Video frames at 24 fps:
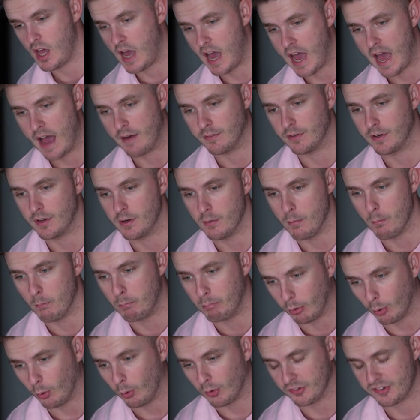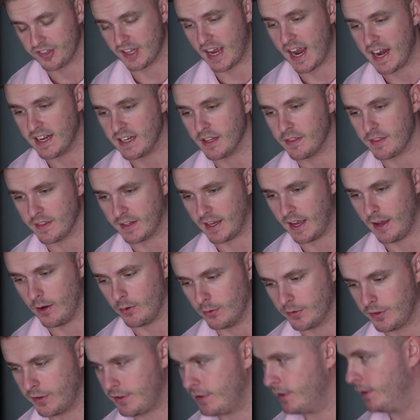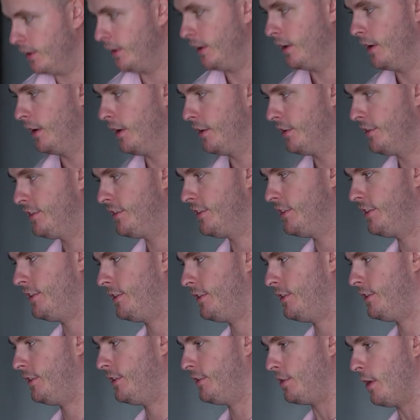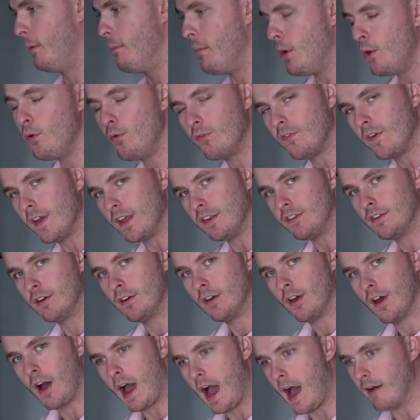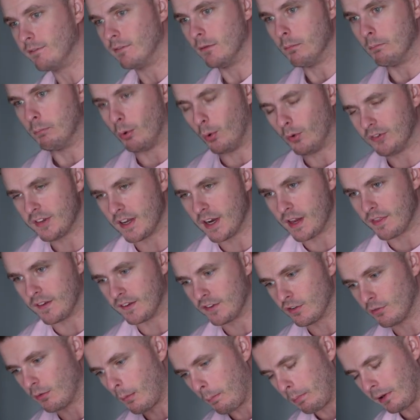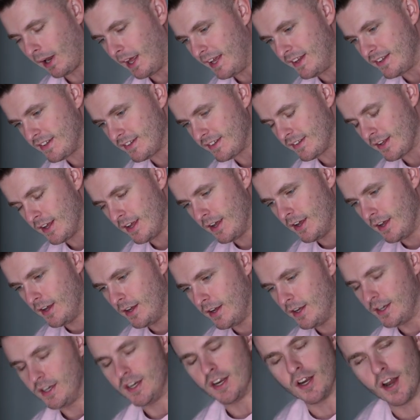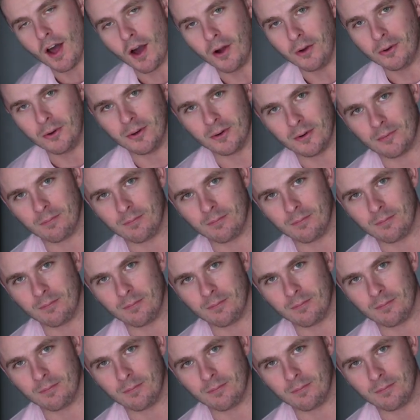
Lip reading: I haven't bought anything else to move it. I haven't bought anything to replace, you know?